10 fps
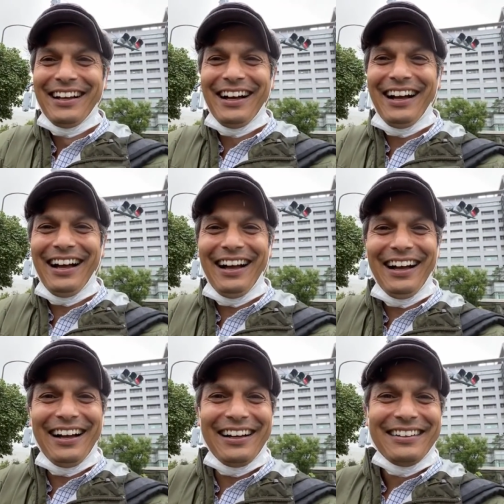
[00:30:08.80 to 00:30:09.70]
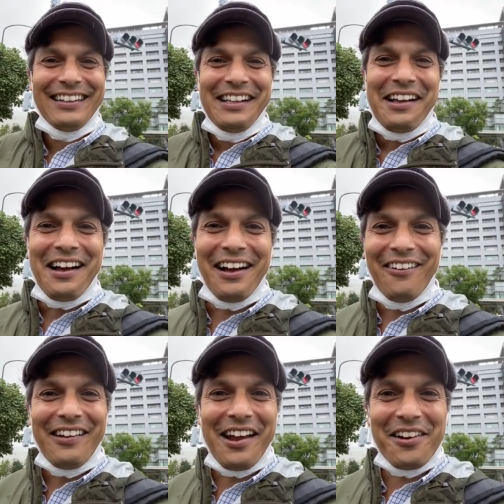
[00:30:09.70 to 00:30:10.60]

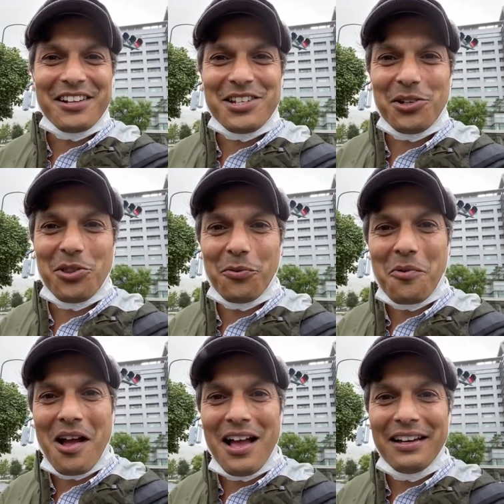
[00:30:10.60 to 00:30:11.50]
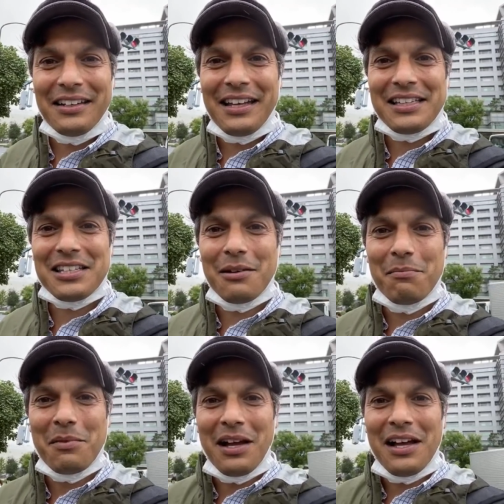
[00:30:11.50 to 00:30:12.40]
Air to the Ron. Get
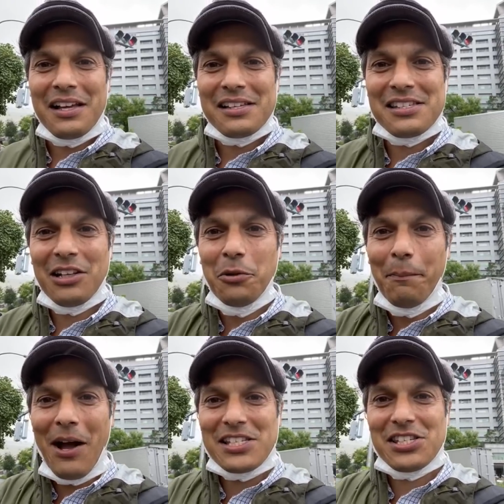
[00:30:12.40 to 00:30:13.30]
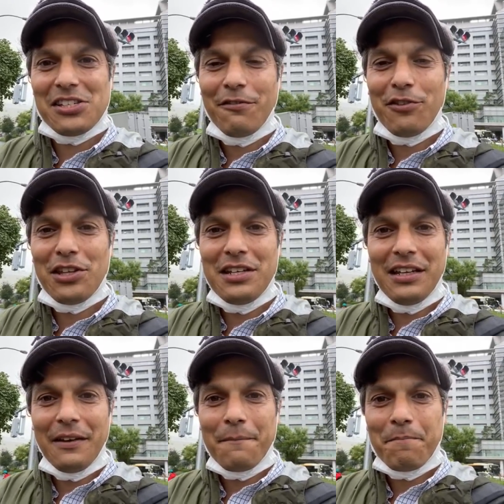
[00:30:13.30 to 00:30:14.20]
some salumpas for the
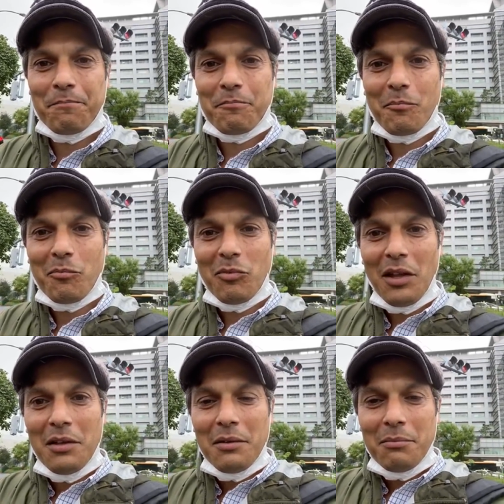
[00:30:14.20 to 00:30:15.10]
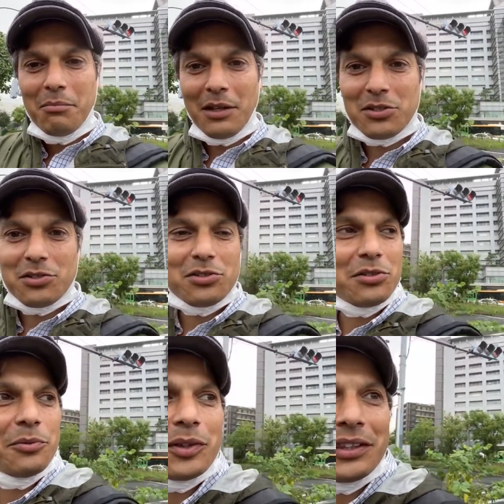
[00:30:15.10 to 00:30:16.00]
knee. I'm not
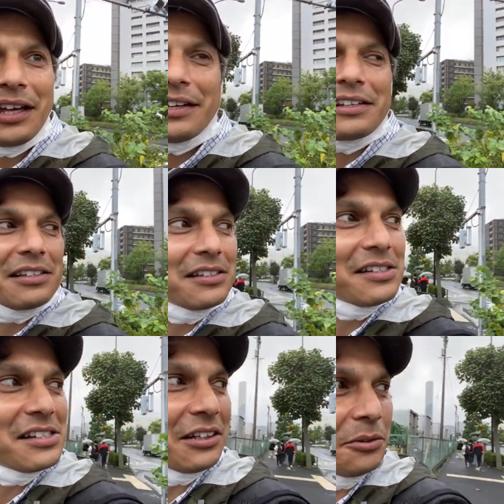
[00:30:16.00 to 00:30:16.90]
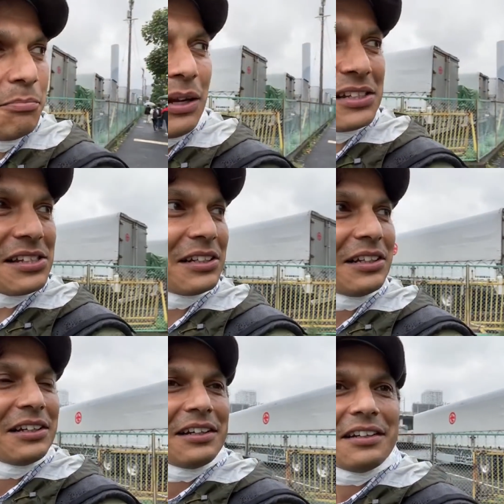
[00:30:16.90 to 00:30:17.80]
sure what that is. Salumpas.
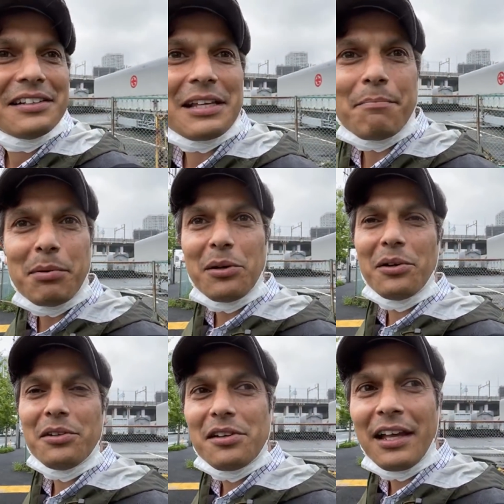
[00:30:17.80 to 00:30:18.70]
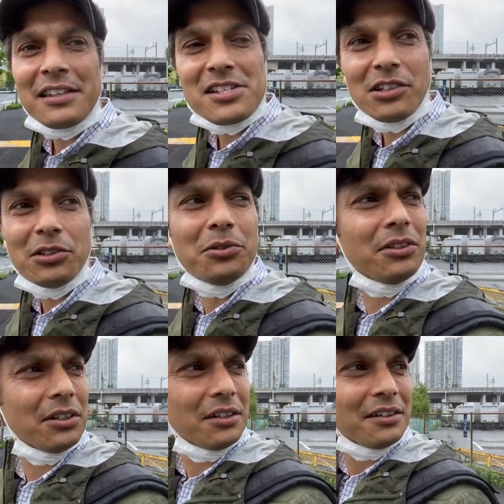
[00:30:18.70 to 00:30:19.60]
Is that beer at the
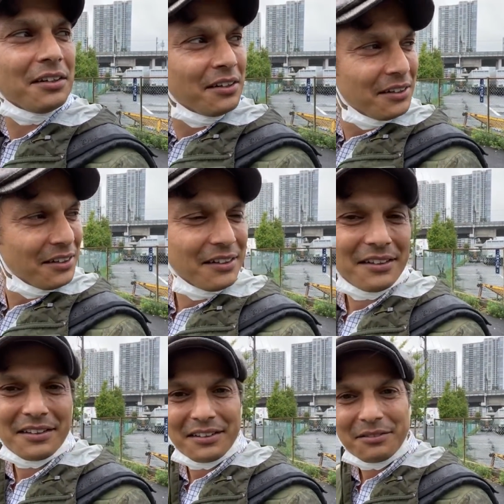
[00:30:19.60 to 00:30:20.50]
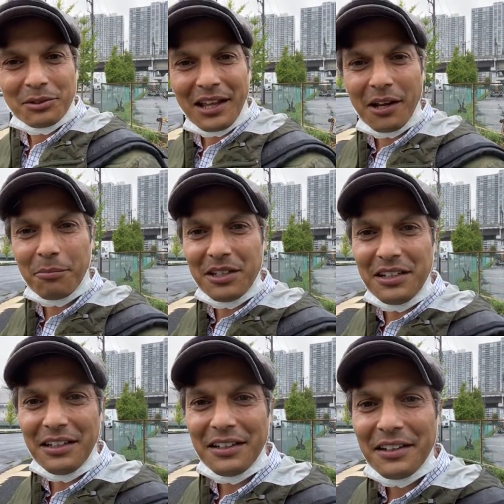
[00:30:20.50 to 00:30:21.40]
saloon? Will that help the knee?